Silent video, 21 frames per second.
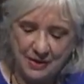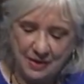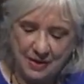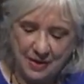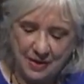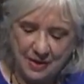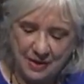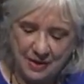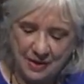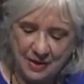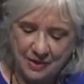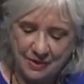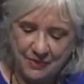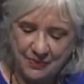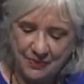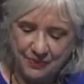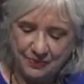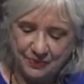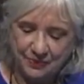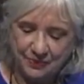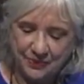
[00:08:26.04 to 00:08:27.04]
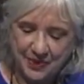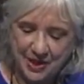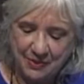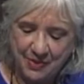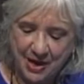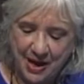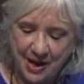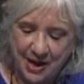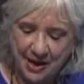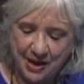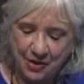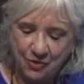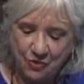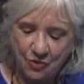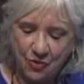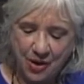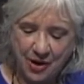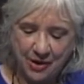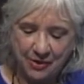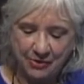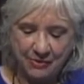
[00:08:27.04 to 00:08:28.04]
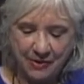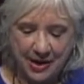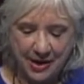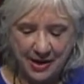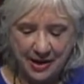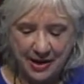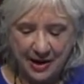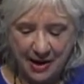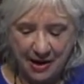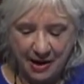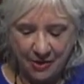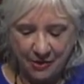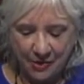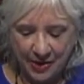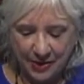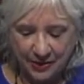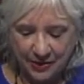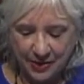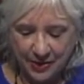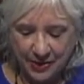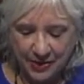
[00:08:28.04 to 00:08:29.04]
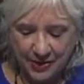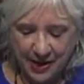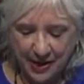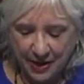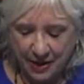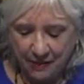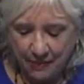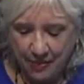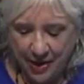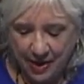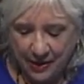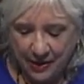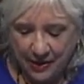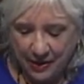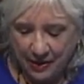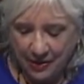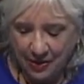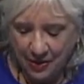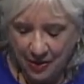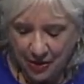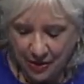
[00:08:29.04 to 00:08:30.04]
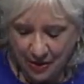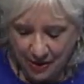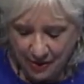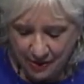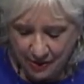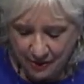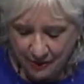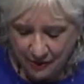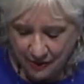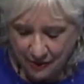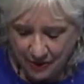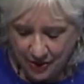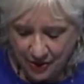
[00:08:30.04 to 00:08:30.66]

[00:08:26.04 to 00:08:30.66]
I'm adding water right now, and there's like a puddle of